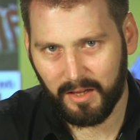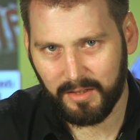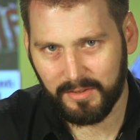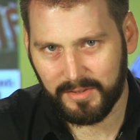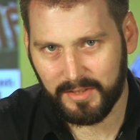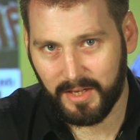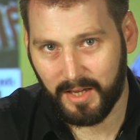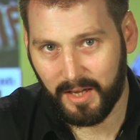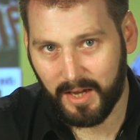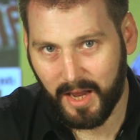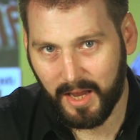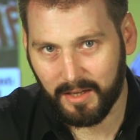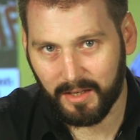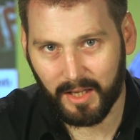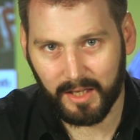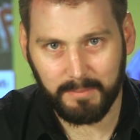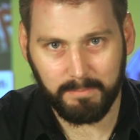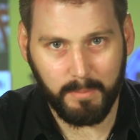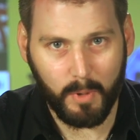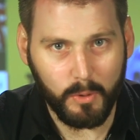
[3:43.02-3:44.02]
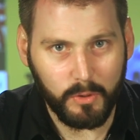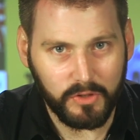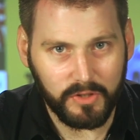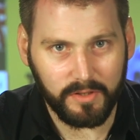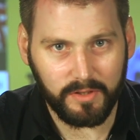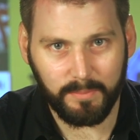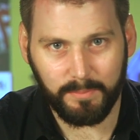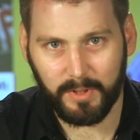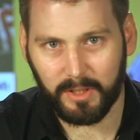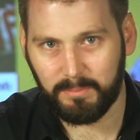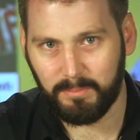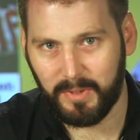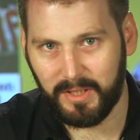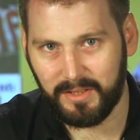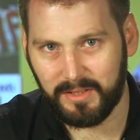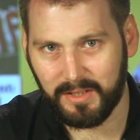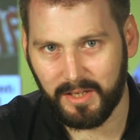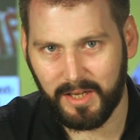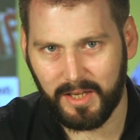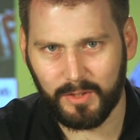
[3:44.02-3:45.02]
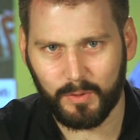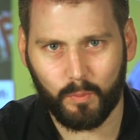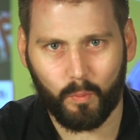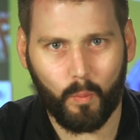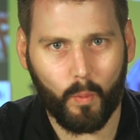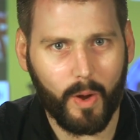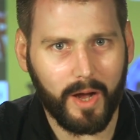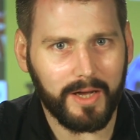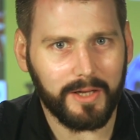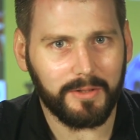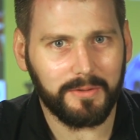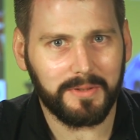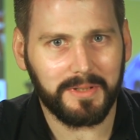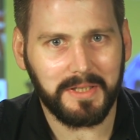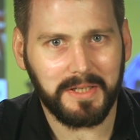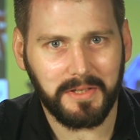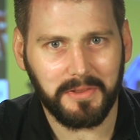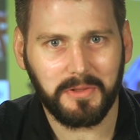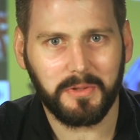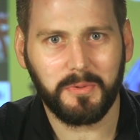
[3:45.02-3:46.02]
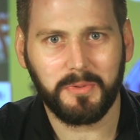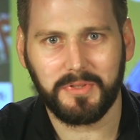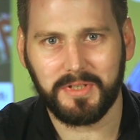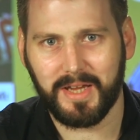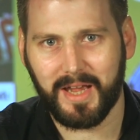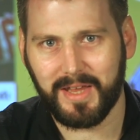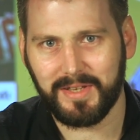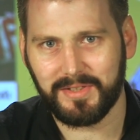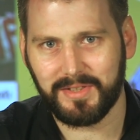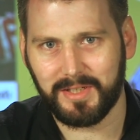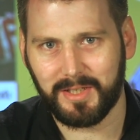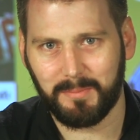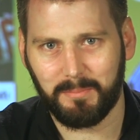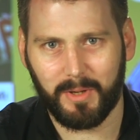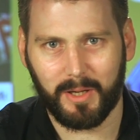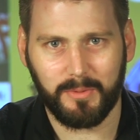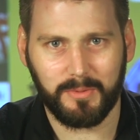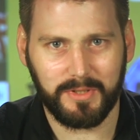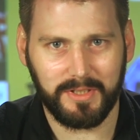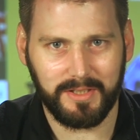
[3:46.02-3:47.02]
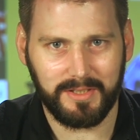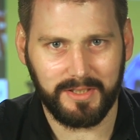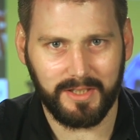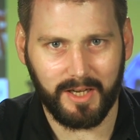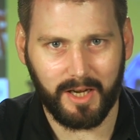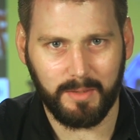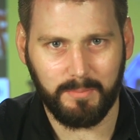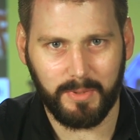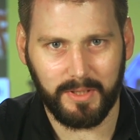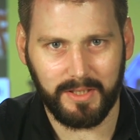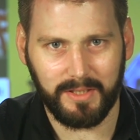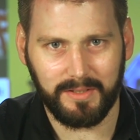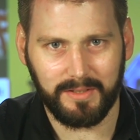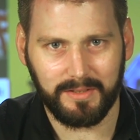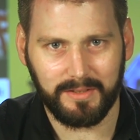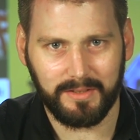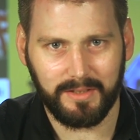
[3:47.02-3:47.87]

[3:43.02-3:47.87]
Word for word: CNN, like most of the big media, is wildly enthusiastic about TTIP.